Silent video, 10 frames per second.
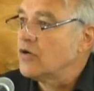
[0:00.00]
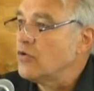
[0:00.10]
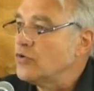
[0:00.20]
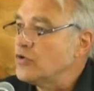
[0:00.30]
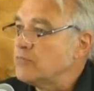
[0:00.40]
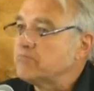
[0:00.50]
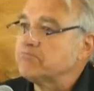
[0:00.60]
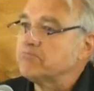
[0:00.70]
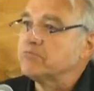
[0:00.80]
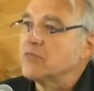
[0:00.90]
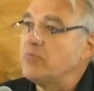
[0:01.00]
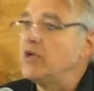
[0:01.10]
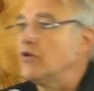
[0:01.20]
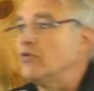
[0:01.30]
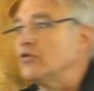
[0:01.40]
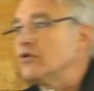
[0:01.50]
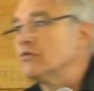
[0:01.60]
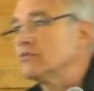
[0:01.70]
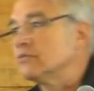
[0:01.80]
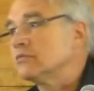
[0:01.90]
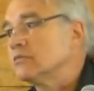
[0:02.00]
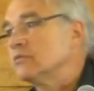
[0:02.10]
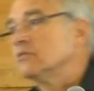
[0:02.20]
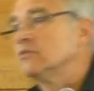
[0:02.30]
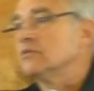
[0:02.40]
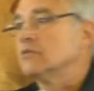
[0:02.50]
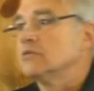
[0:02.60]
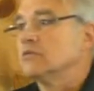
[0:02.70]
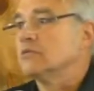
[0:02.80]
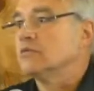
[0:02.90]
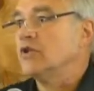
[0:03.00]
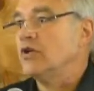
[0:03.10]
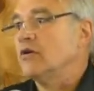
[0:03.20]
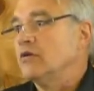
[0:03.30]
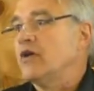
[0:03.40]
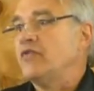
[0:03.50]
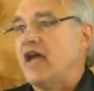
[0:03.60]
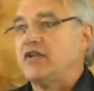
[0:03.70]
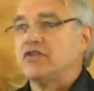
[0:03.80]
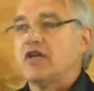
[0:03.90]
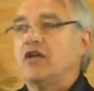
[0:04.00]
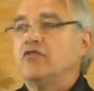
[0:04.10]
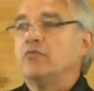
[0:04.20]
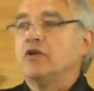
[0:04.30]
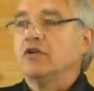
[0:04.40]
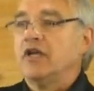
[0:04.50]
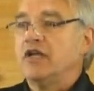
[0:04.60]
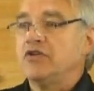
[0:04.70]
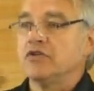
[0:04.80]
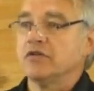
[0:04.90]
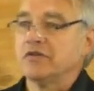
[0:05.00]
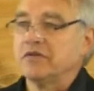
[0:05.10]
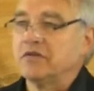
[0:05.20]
are older, a bit older, you know, on that side of middle age.